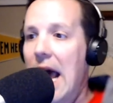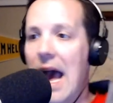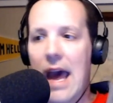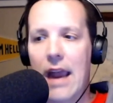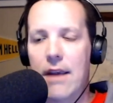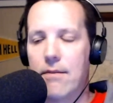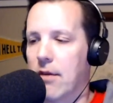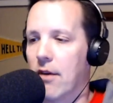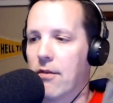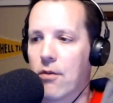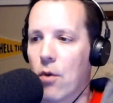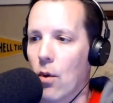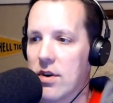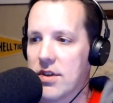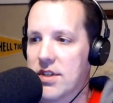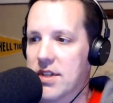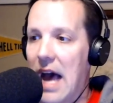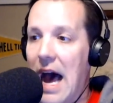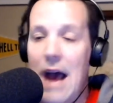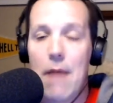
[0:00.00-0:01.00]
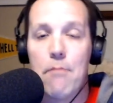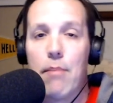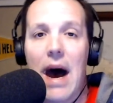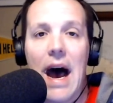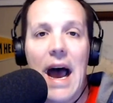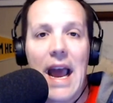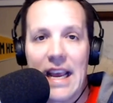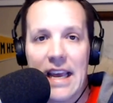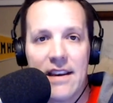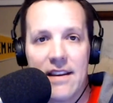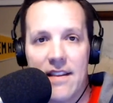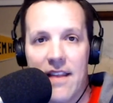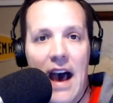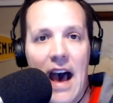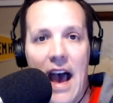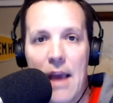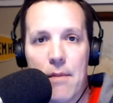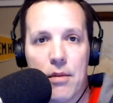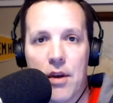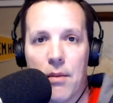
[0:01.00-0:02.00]
And of course, I'm buying into the
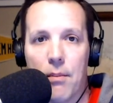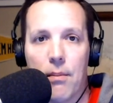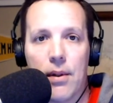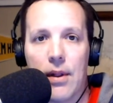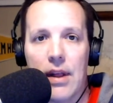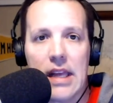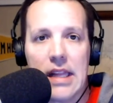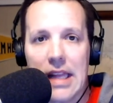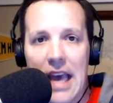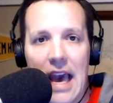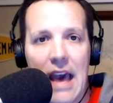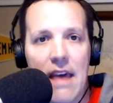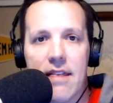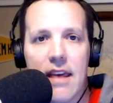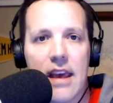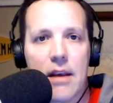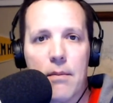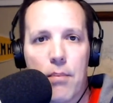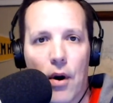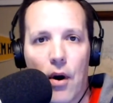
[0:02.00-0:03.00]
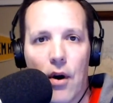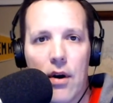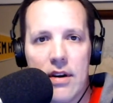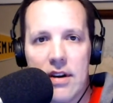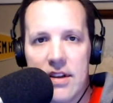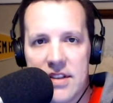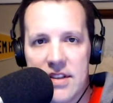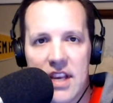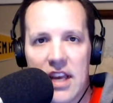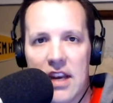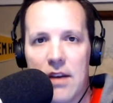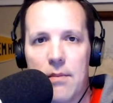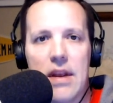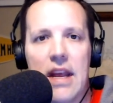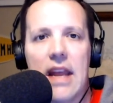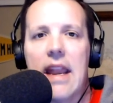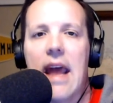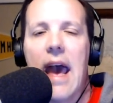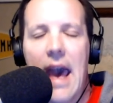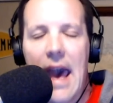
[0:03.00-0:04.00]
hype completely. I think Burden is going to be
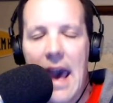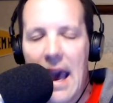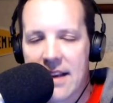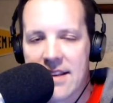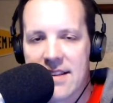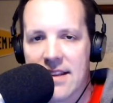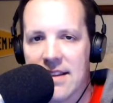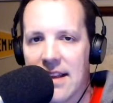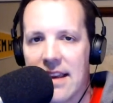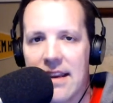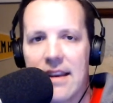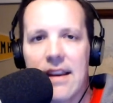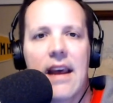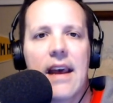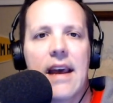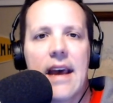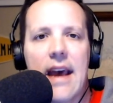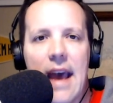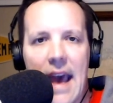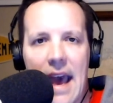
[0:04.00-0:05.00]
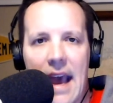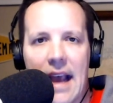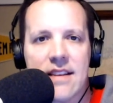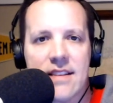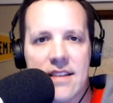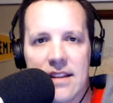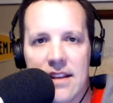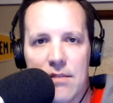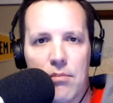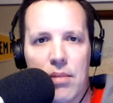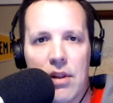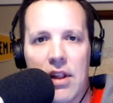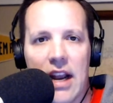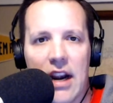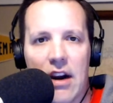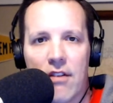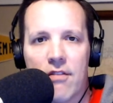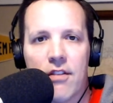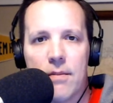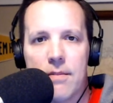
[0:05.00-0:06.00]
an excellent, excellent
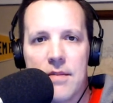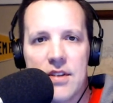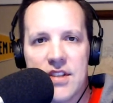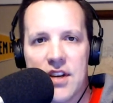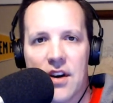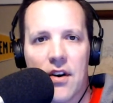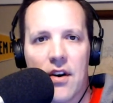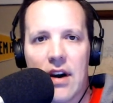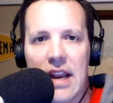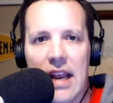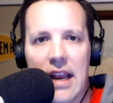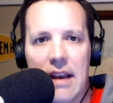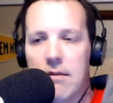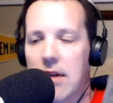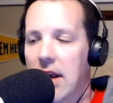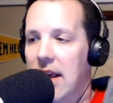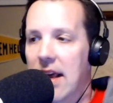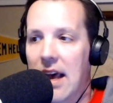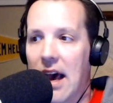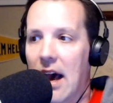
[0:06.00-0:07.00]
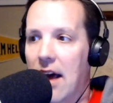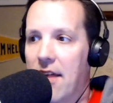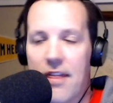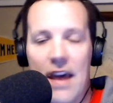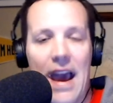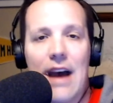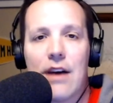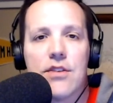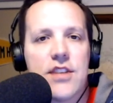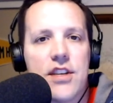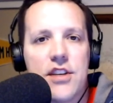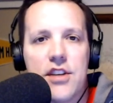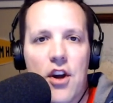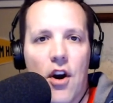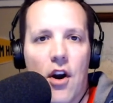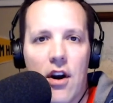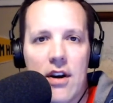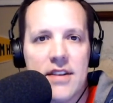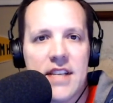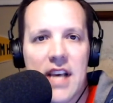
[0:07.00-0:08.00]
player for Missouri. And a
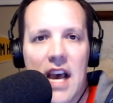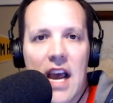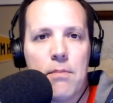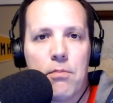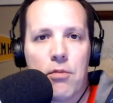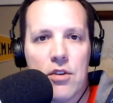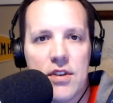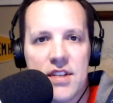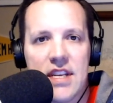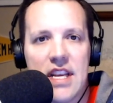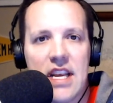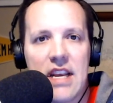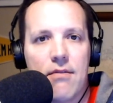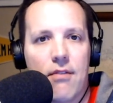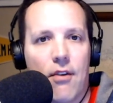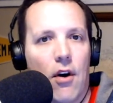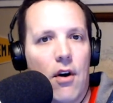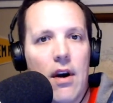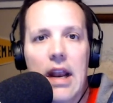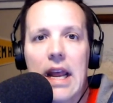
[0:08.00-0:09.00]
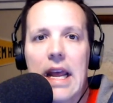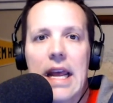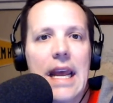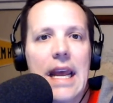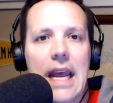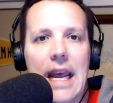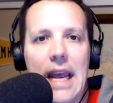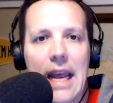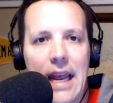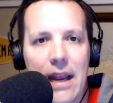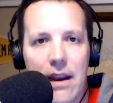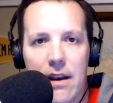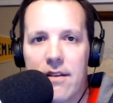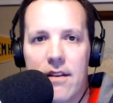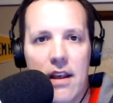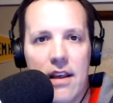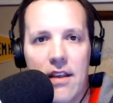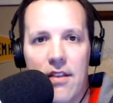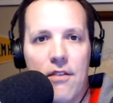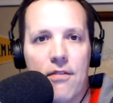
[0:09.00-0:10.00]
1,000-yard type receiver in
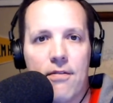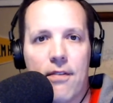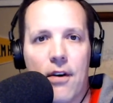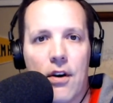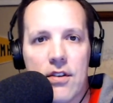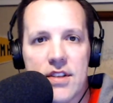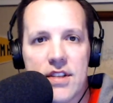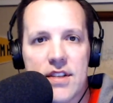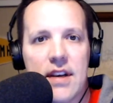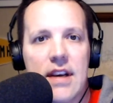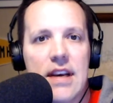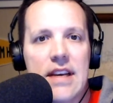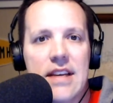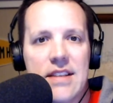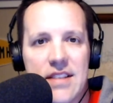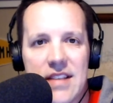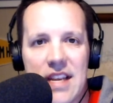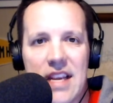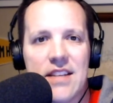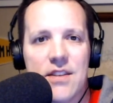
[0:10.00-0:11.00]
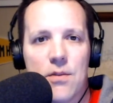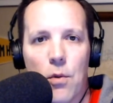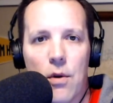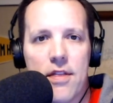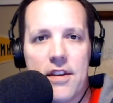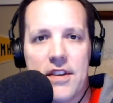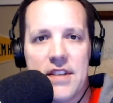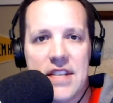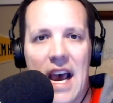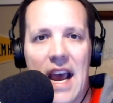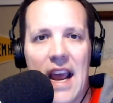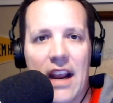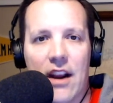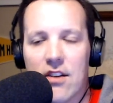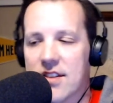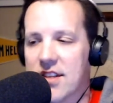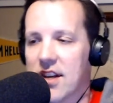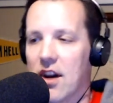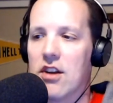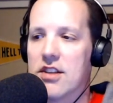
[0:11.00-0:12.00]
the first season with the
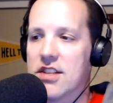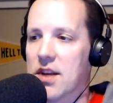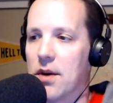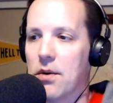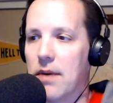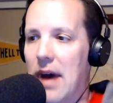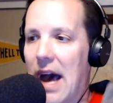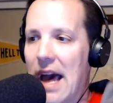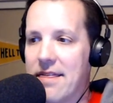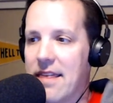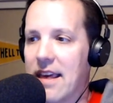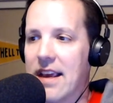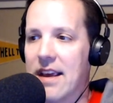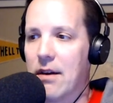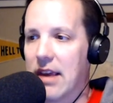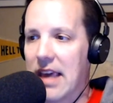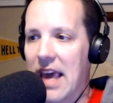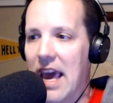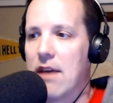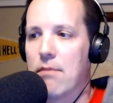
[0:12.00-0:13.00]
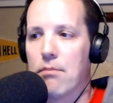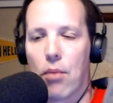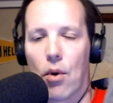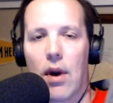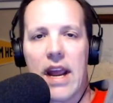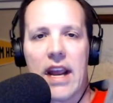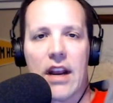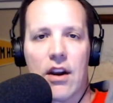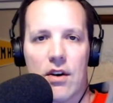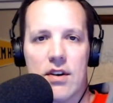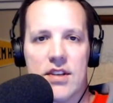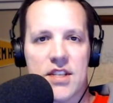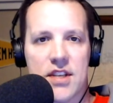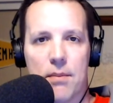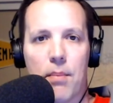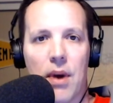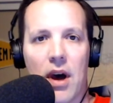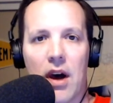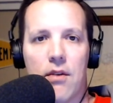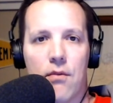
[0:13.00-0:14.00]
Tigers. And also, I think a game breaker as a
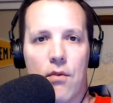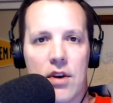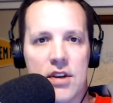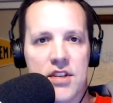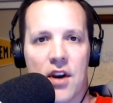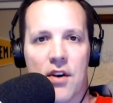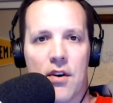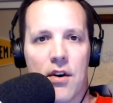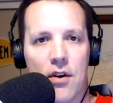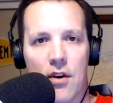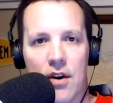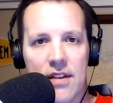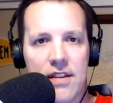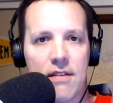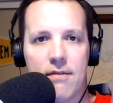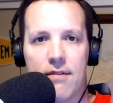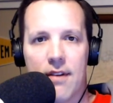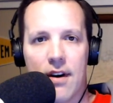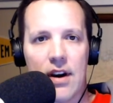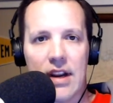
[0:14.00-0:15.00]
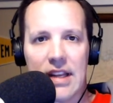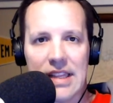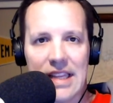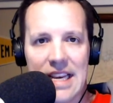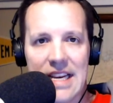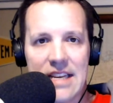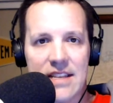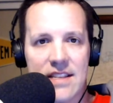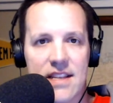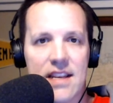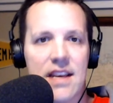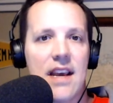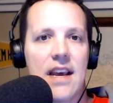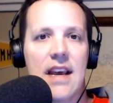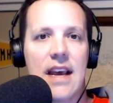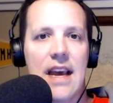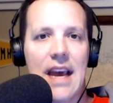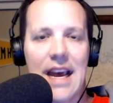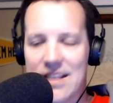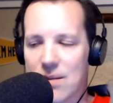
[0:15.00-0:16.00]
punt returner at the very least
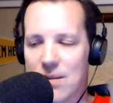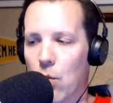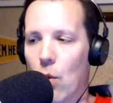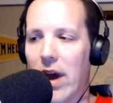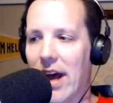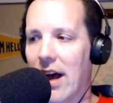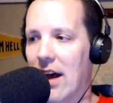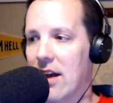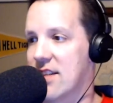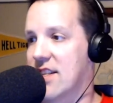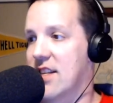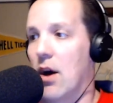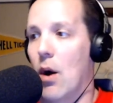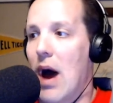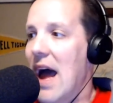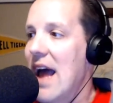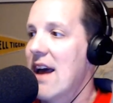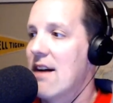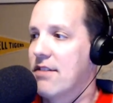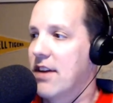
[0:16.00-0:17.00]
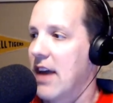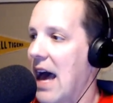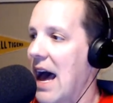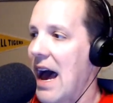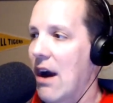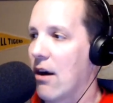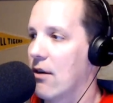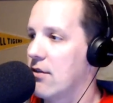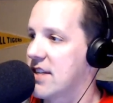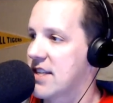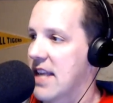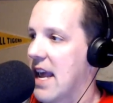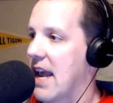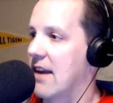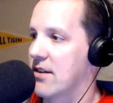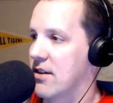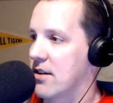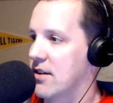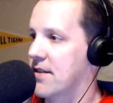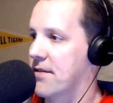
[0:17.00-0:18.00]
as well. So I have higher
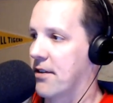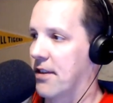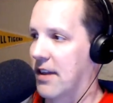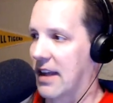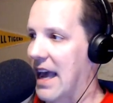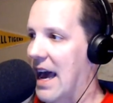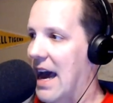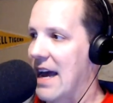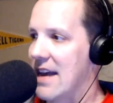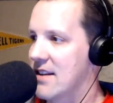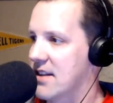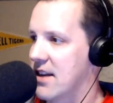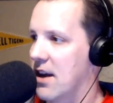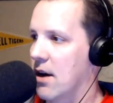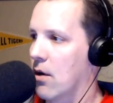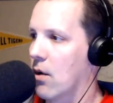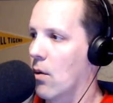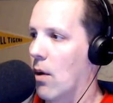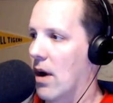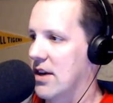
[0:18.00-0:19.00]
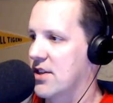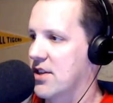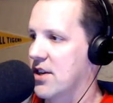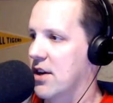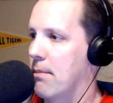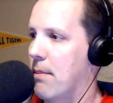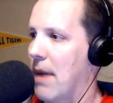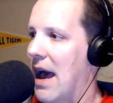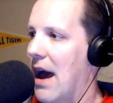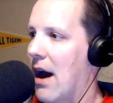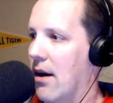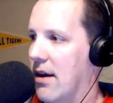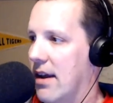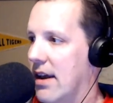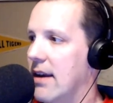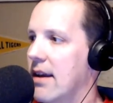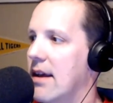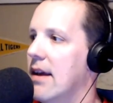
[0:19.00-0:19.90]
standards for the guys, no question about it.